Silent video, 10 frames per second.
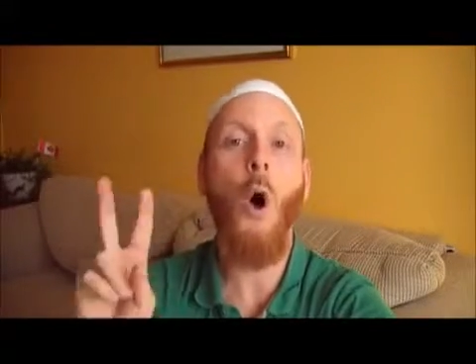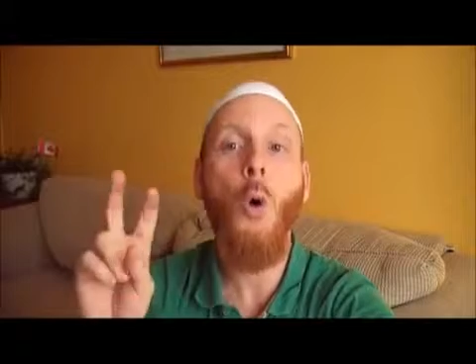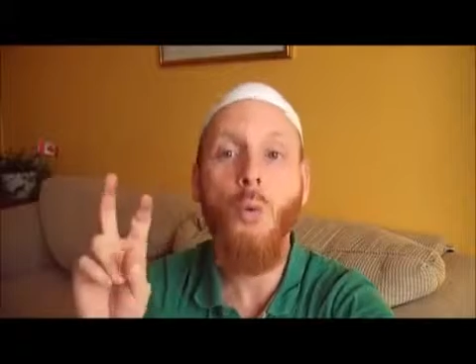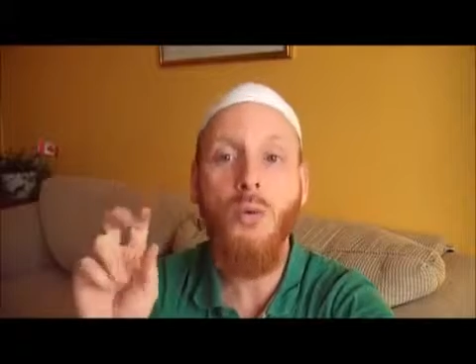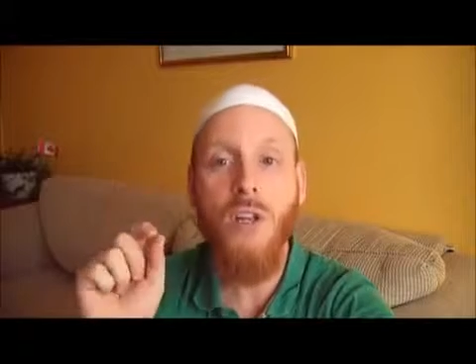
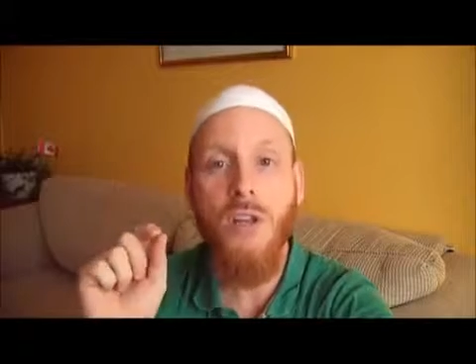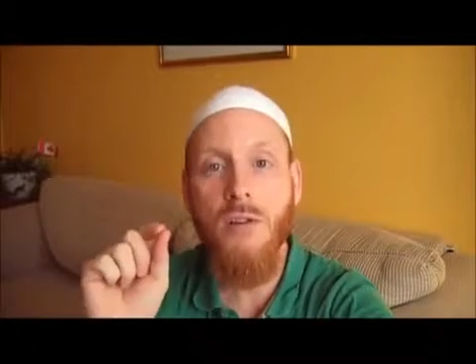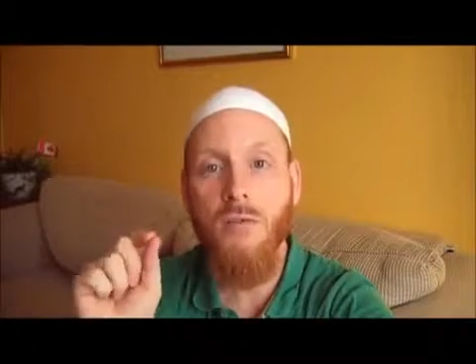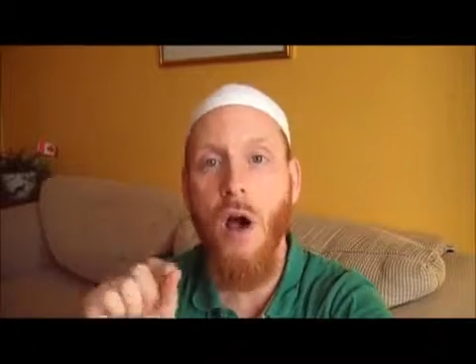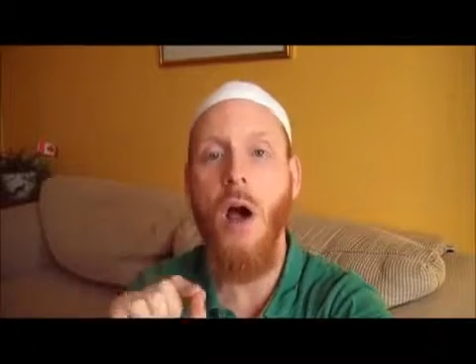"Only
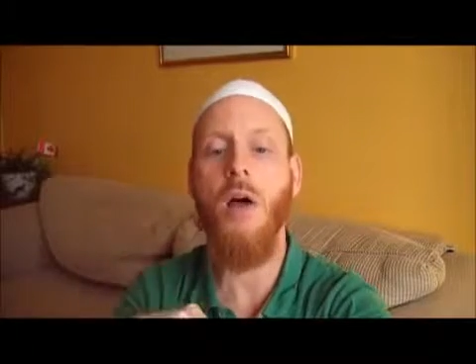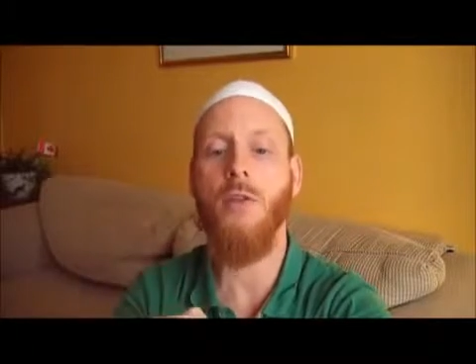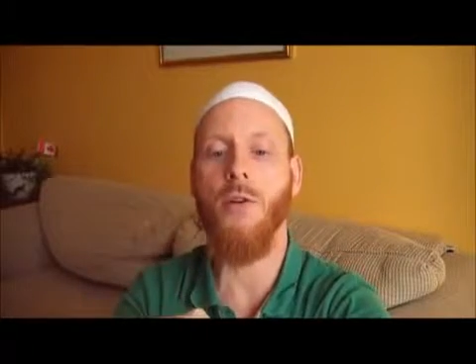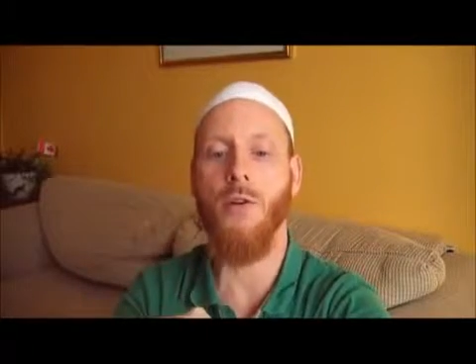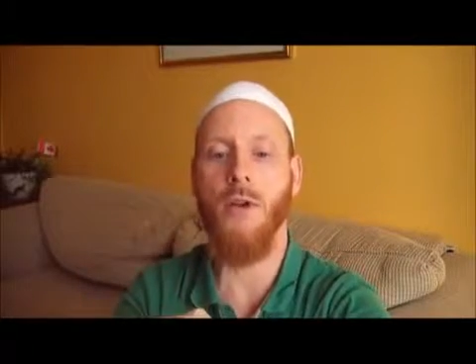the
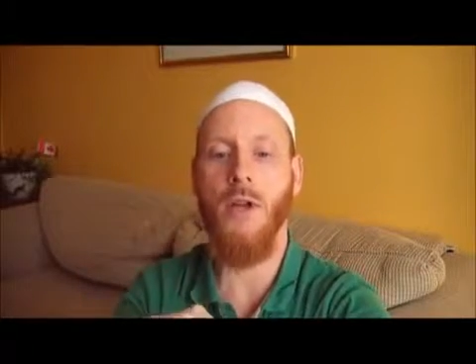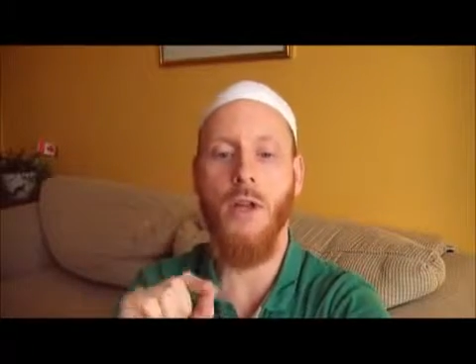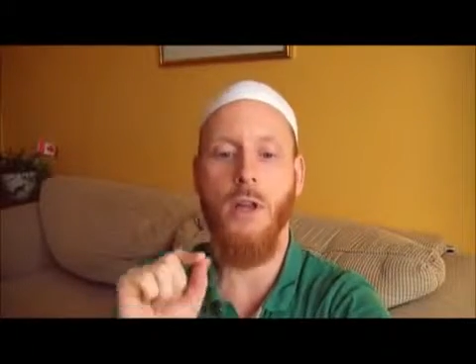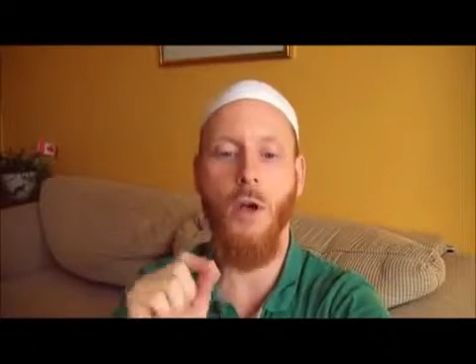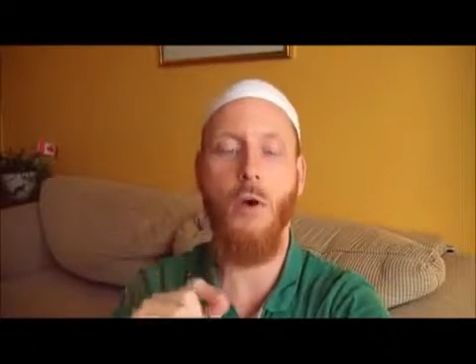Father
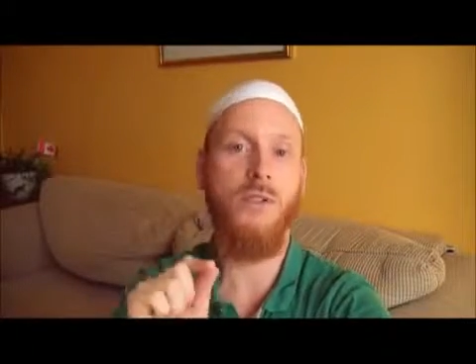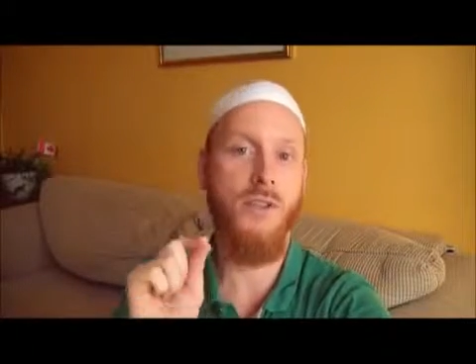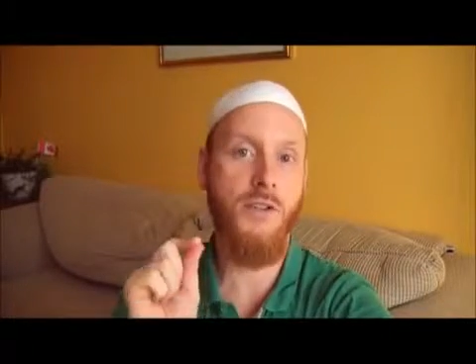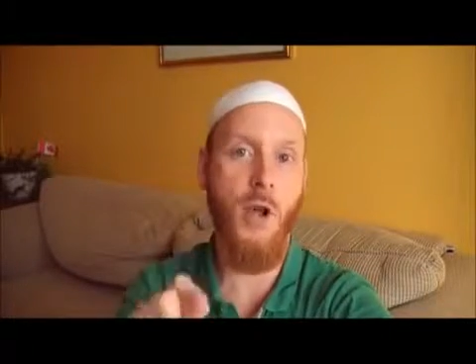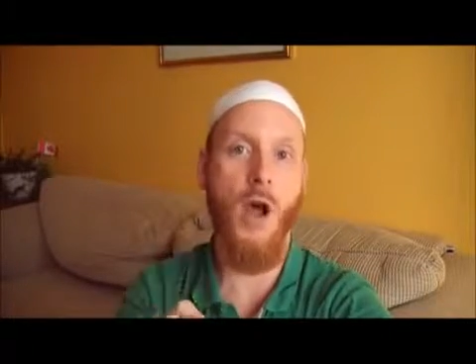
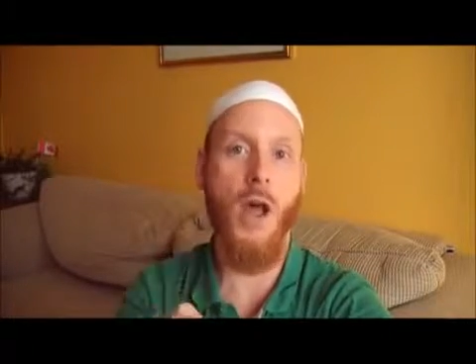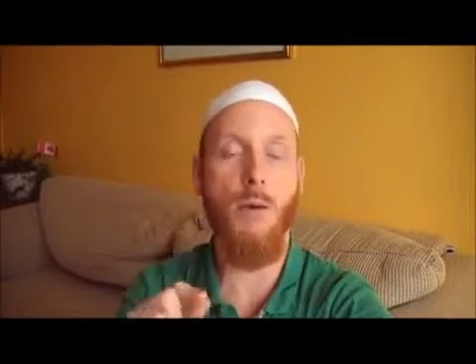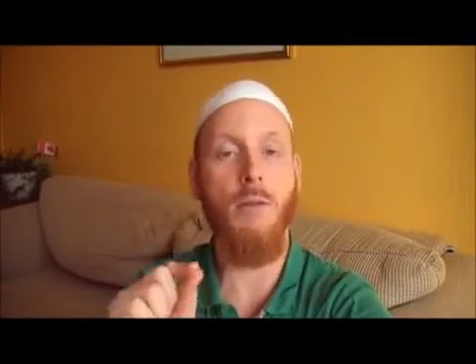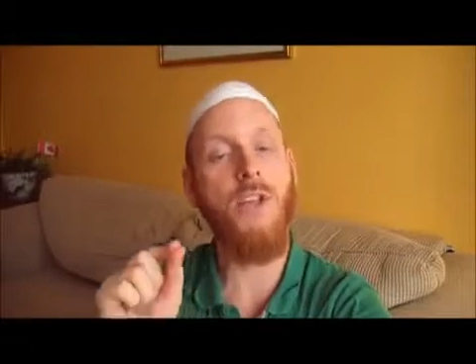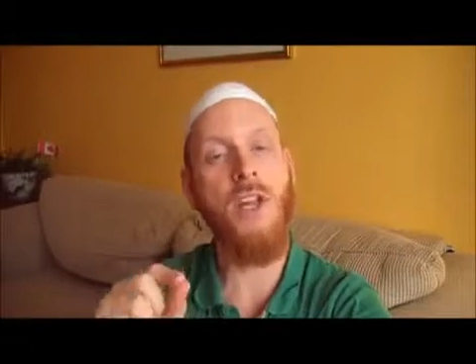knows the
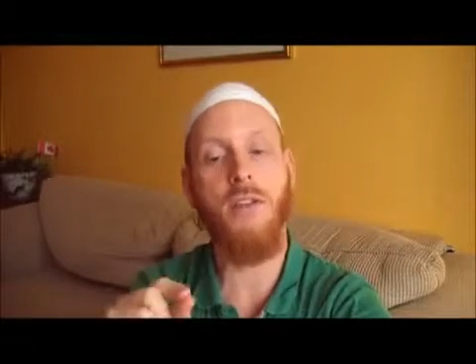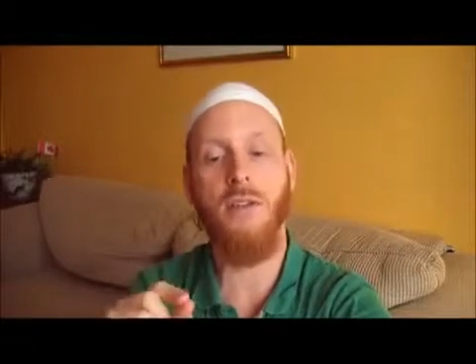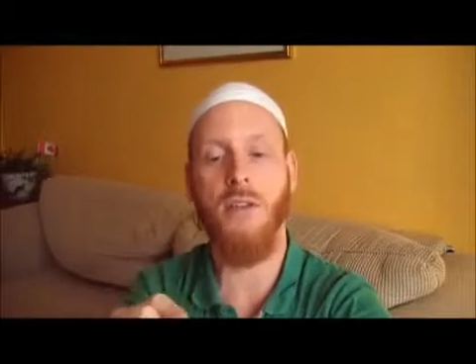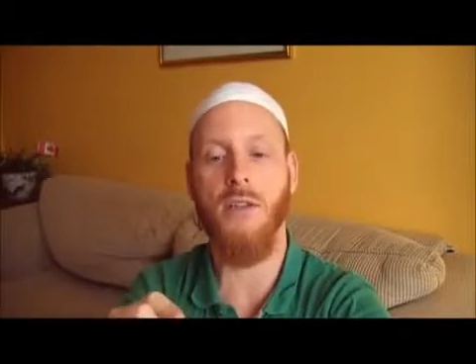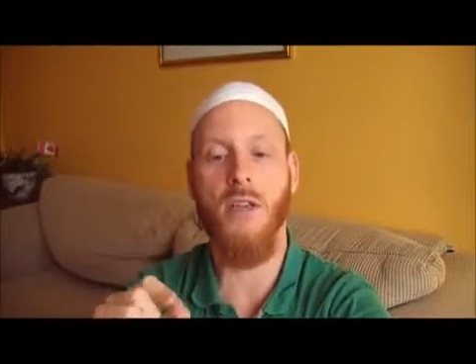time of
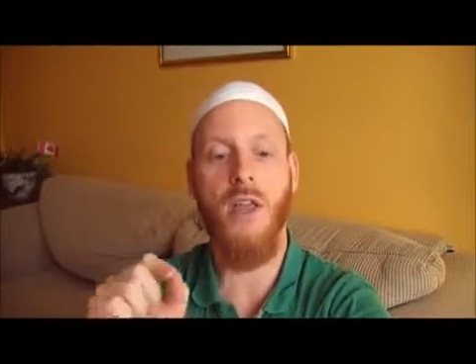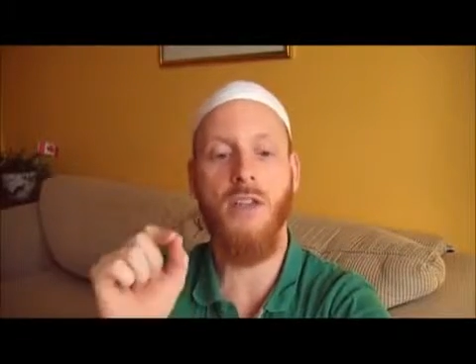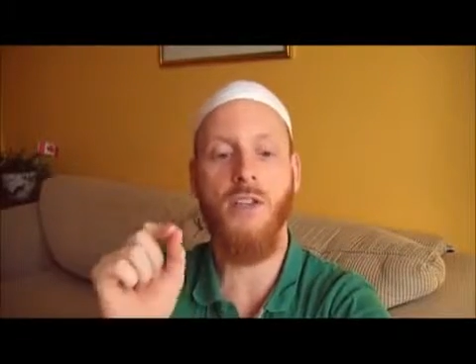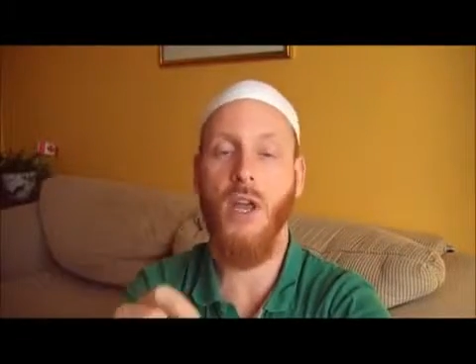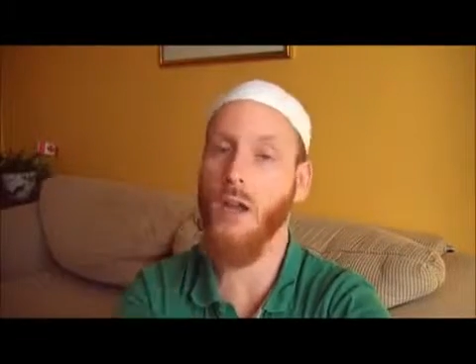Jesus'
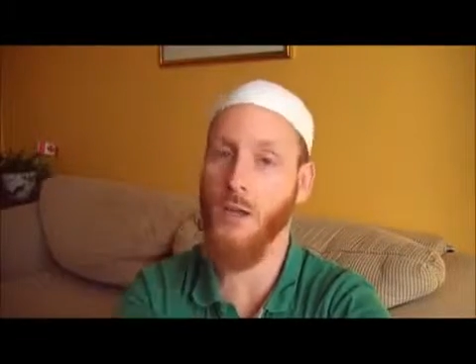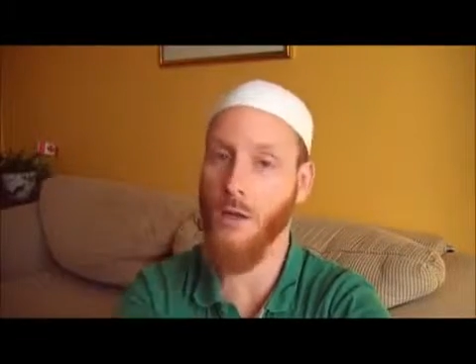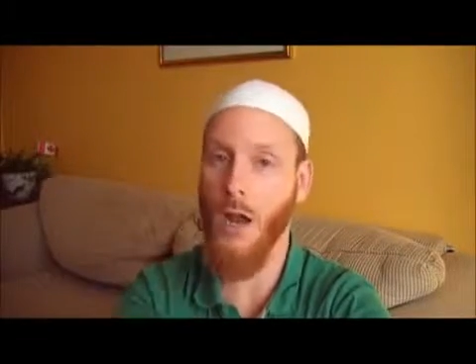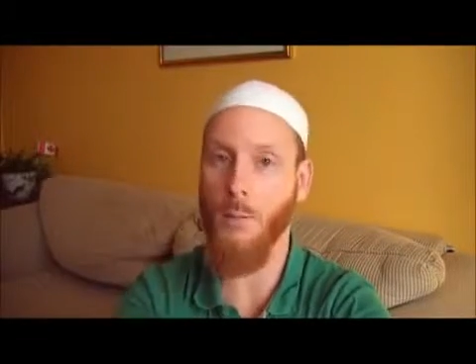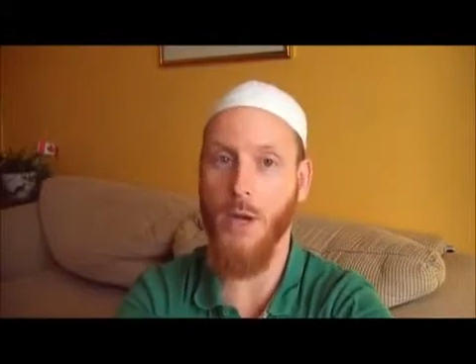
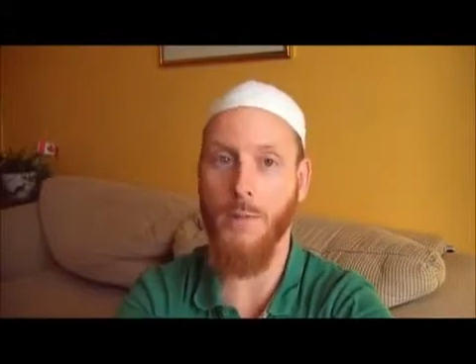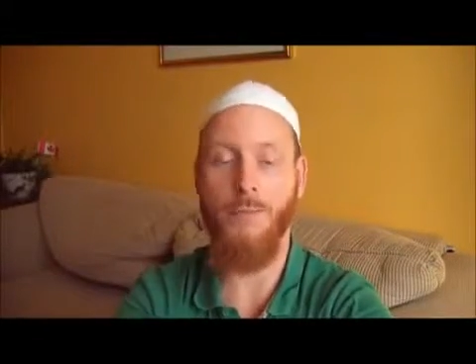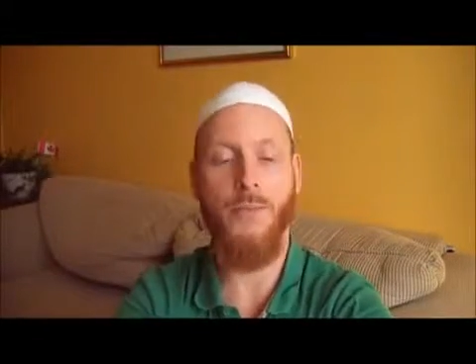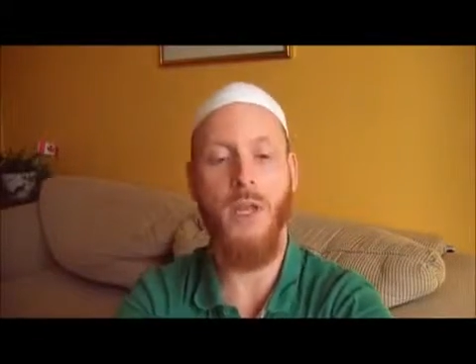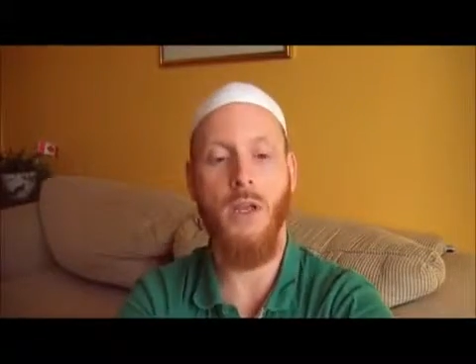second coming."
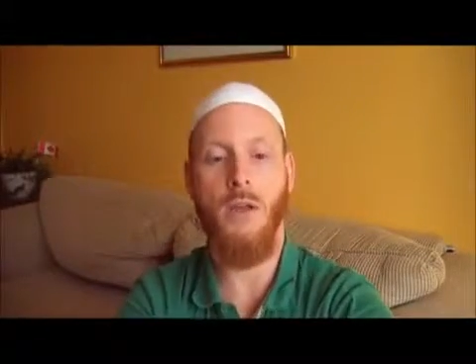